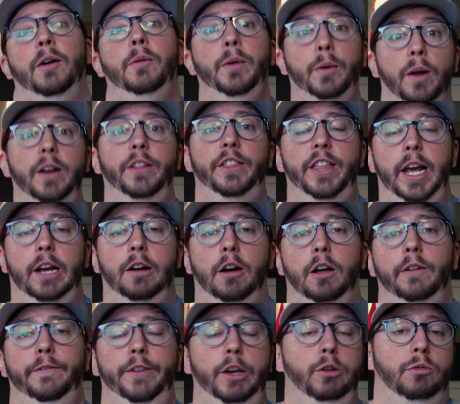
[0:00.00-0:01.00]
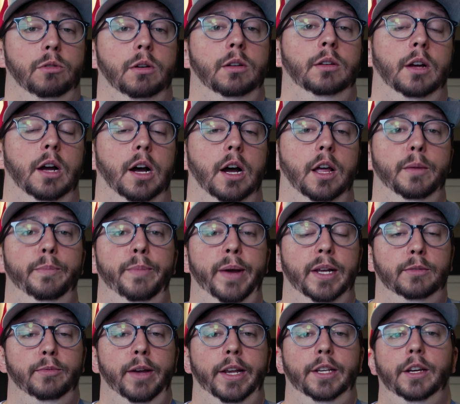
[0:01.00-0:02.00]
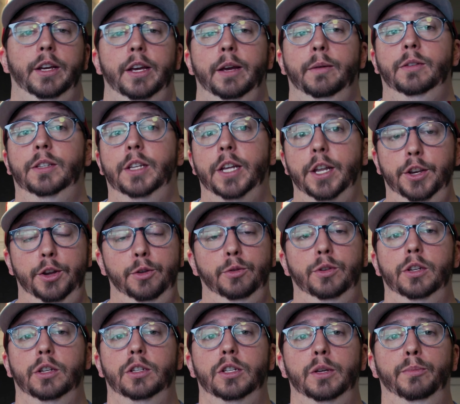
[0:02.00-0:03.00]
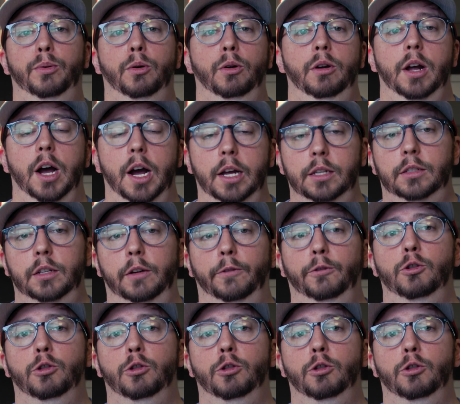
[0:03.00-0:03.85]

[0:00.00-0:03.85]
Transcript: We want to thank all of you. The best way to continue to support us, of